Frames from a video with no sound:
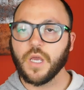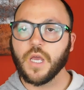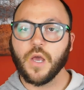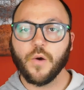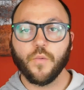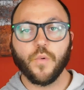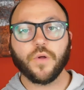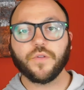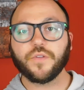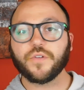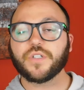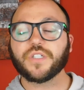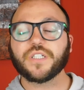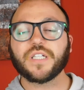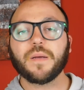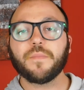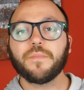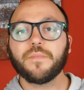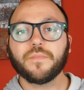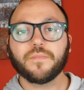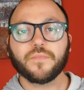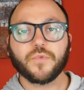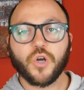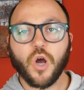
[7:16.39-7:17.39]
Well, there are
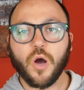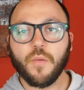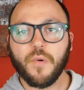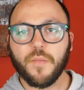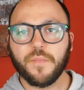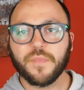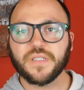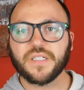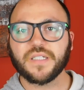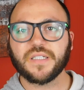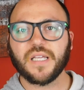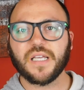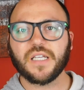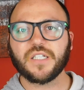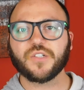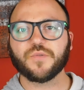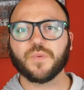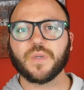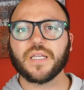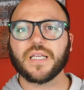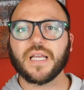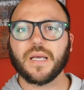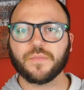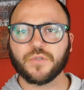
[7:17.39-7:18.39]
some common mistakes
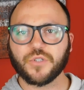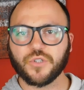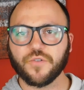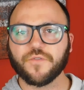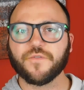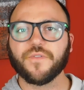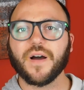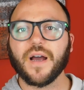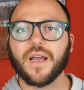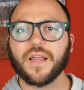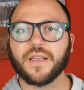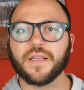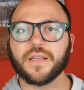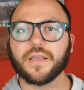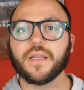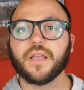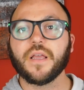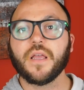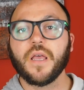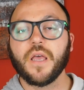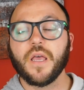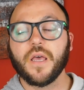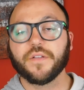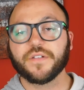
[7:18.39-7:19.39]
when it comes to fighting.
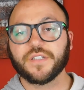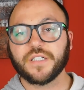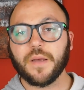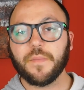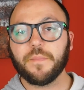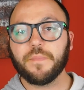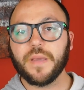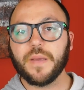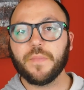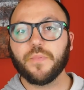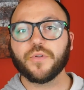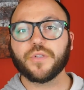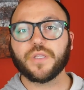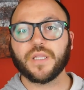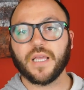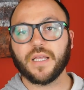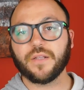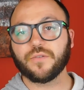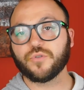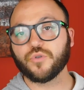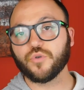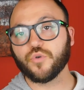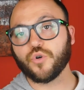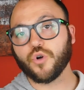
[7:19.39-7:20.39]
Some people
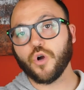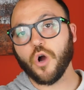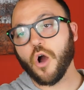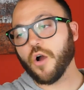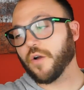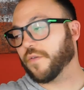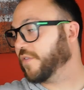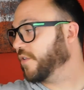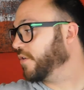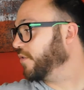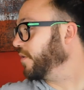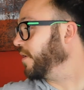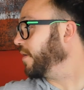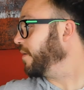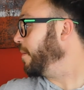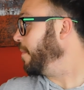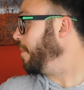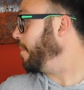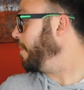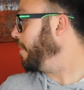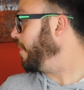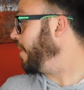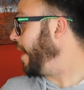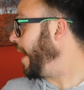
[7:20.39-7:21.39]
tend to cock their
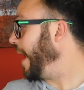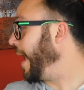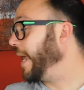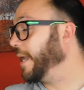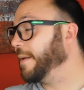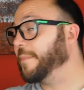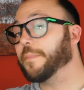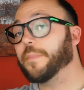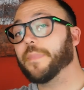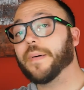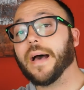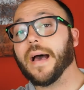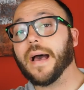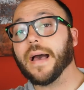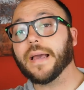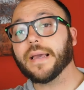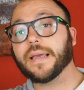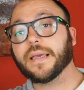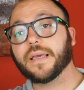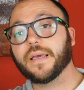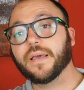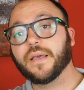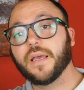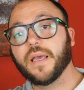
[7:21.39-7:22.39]
hand
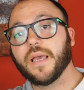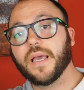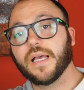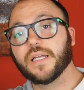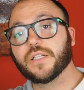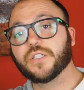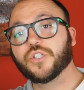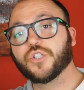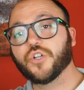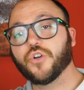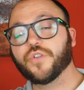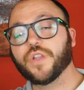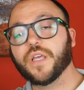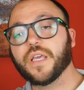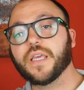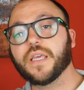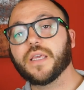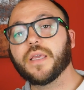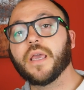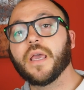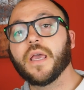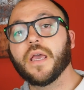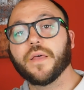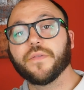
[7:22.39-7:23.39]
back, and so
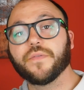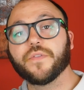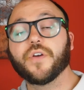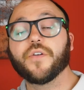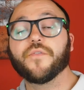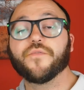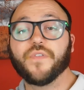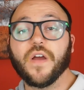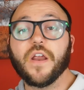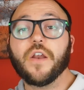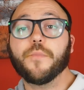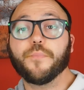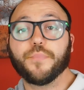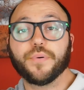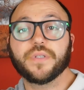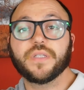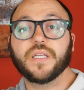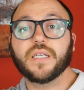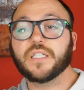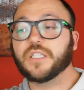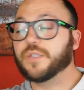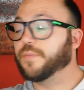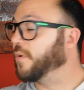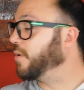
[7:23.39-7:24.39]
they're very
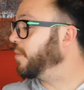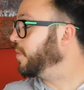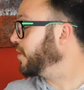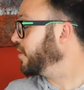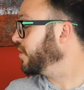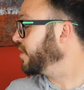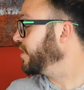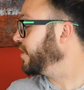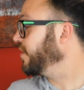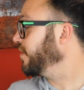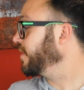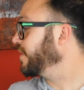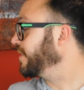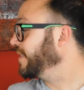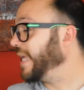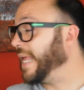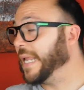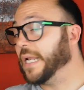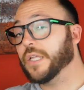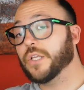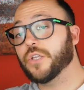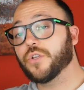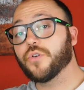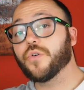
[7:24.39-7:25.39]
predictable because they're
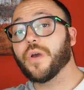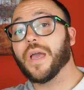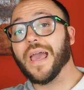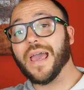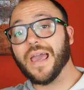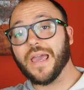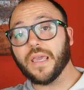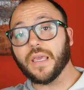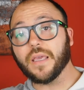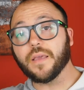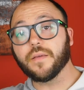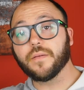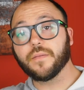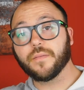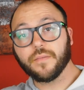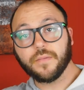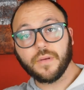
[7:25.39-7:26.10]
telling you, hey,